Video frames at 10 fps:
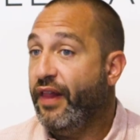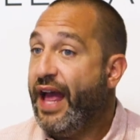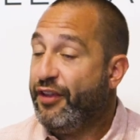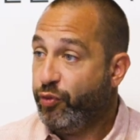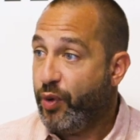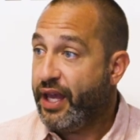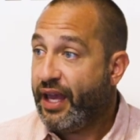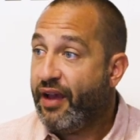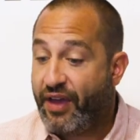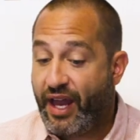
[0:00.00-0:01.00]
the last
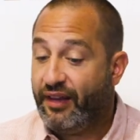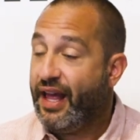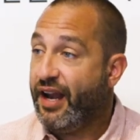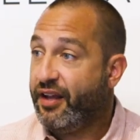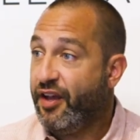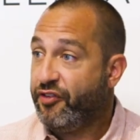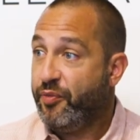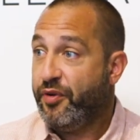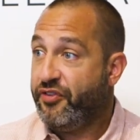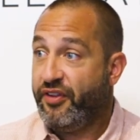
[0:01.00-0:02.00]
week, I've got a lot of
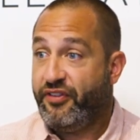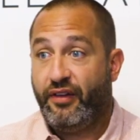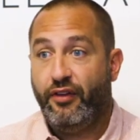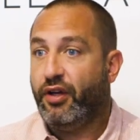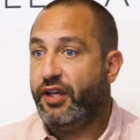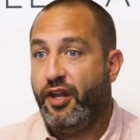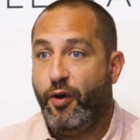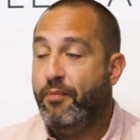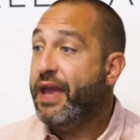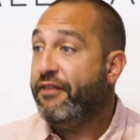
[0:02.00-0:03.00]
customers that said, look, you
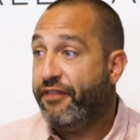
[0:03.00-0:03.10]
know, May